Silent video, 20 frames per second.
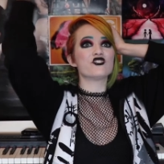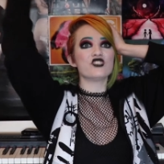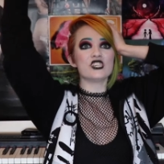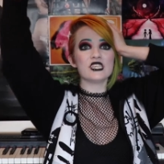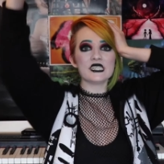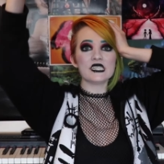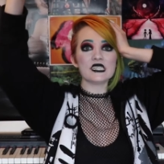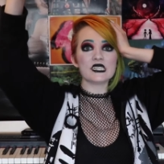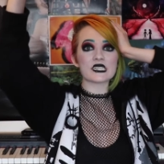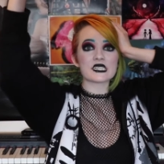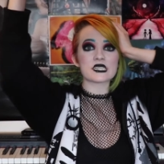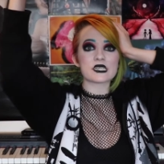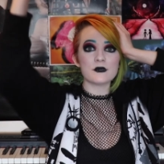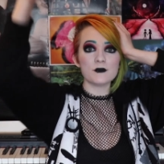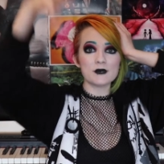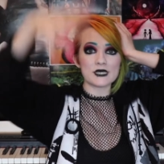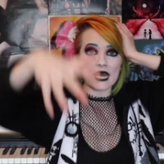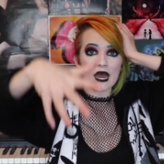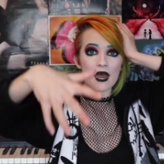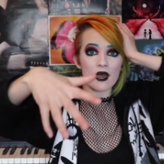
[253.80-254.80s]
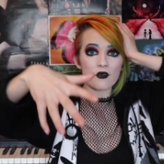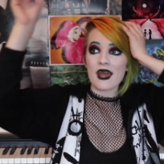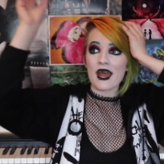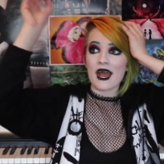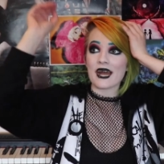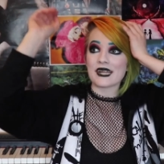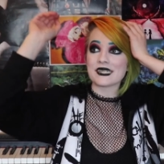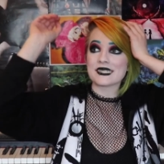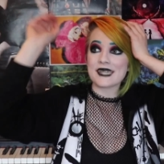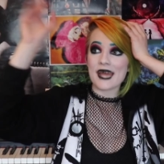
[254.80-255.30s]
she needed to come down
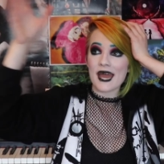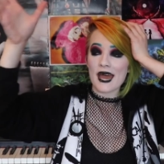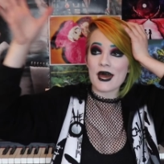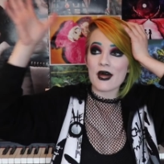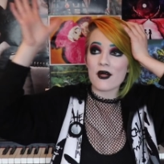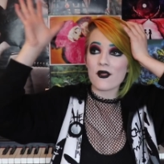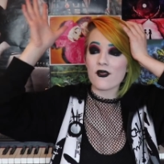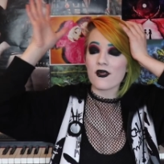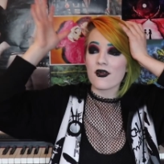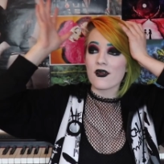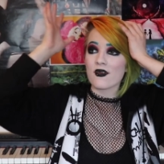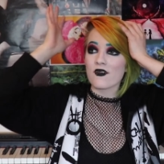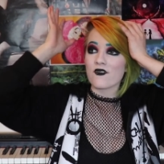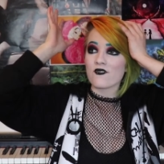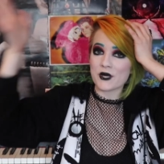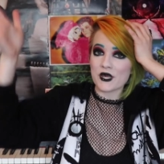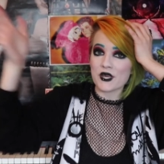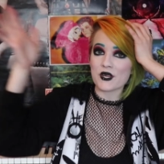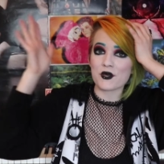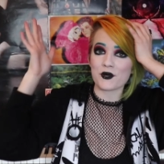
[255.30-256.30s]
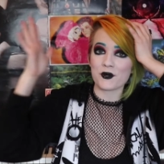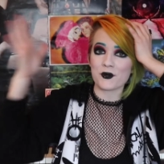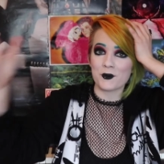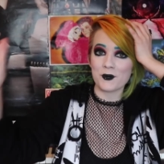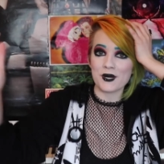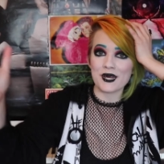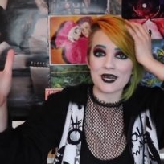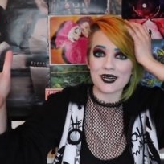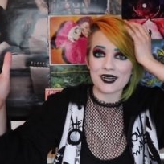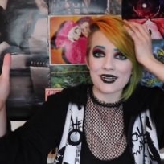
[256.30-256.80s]
and tell Peter
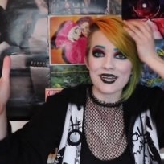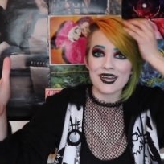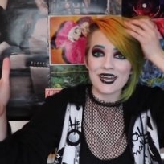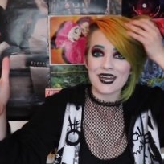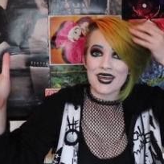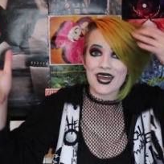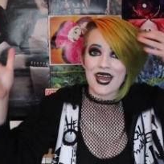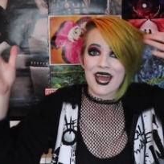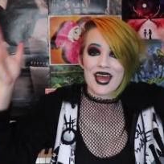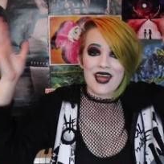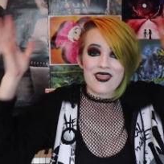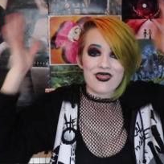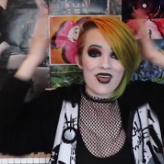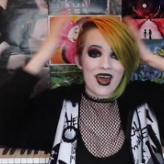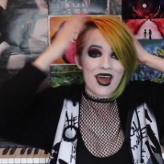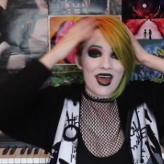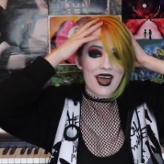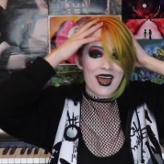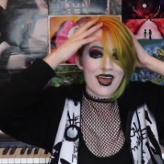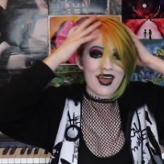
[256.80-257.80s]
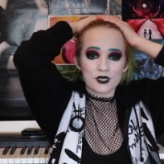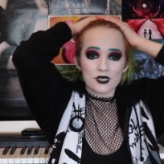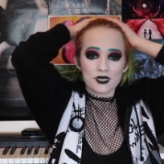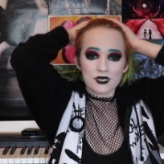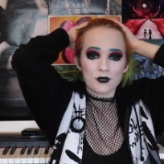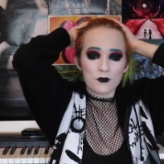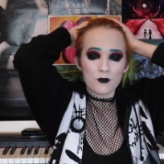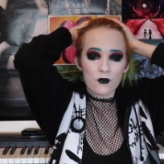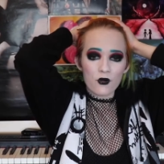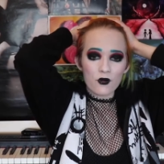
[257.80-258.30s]
Quill that
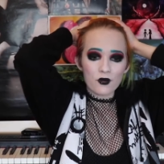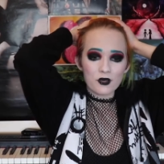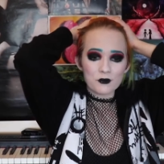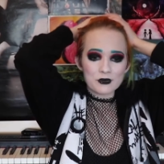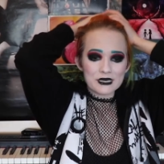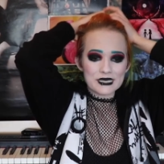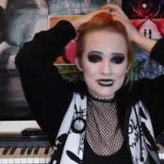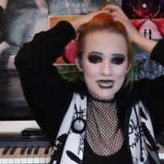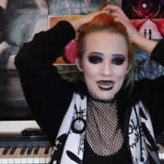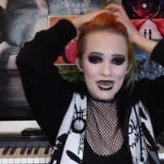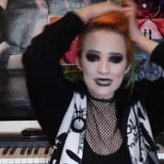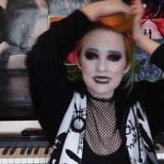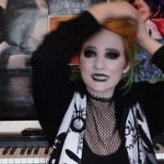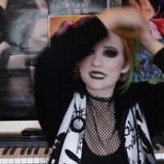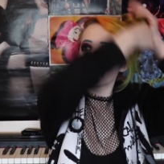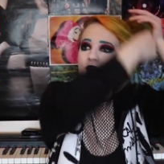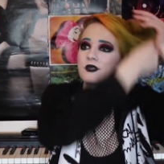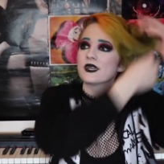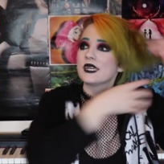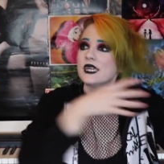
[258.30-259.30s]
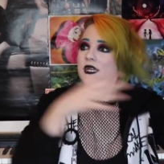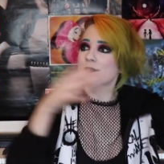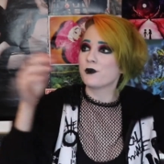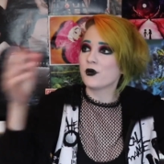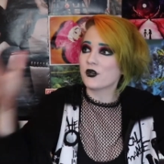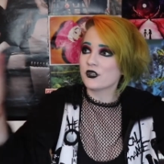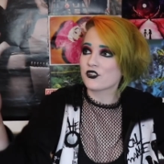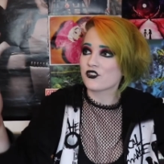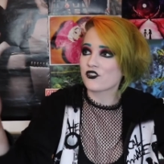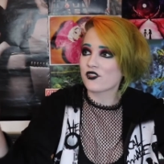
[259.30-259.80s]
Gamora was dead so that he
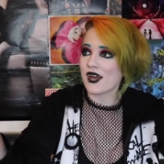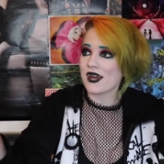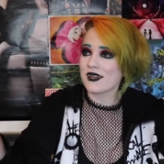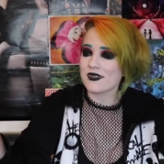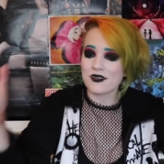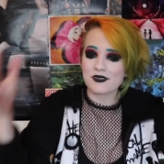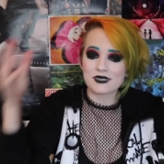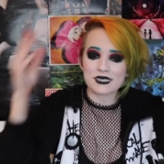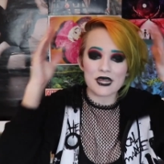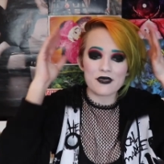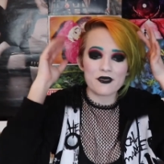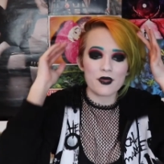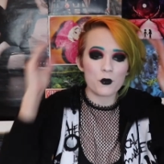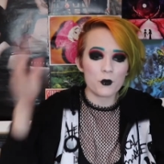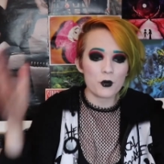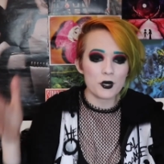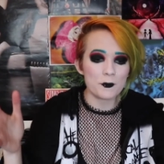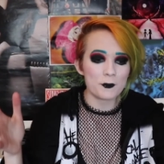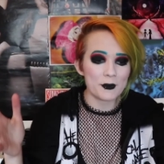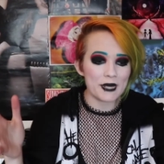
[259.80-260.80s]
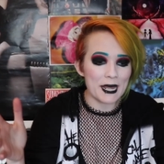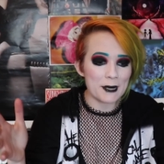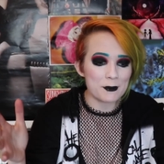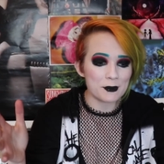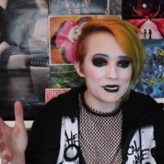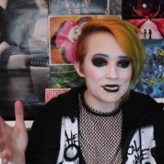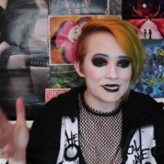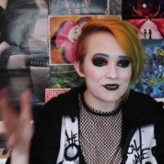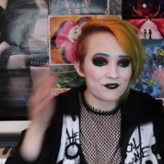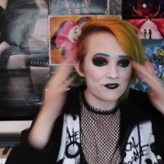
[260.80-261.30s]
punched Thanos and they wouldn't be
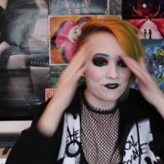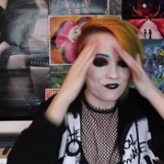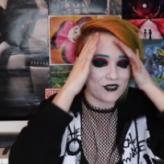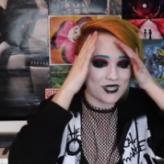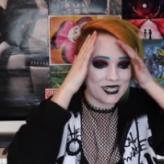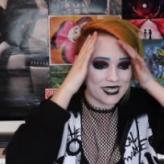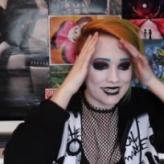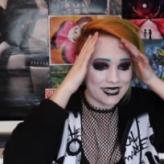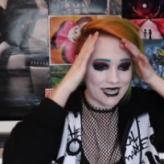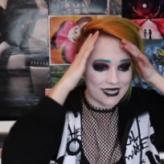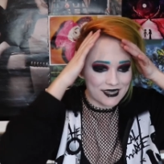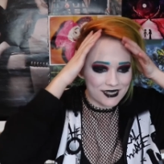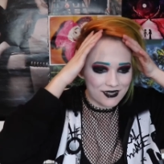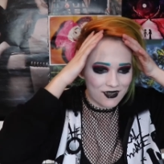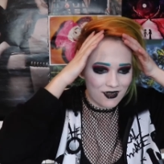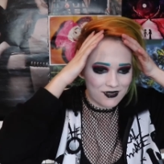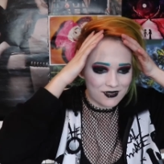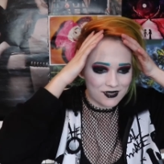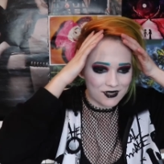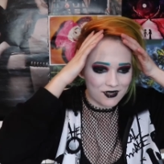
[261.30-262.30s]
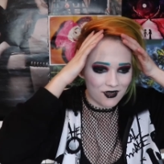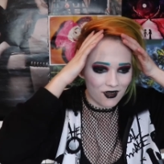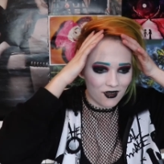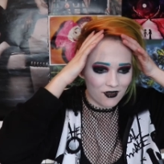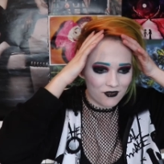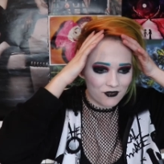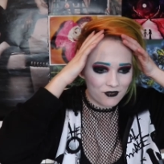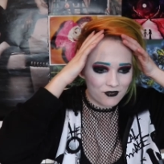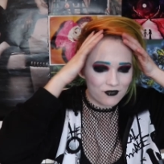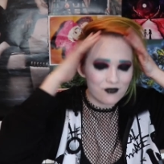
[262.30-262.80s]
able to friggin' get the gauntlet
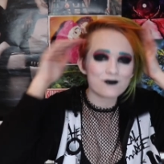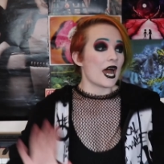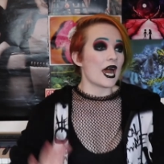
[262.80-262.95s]
off.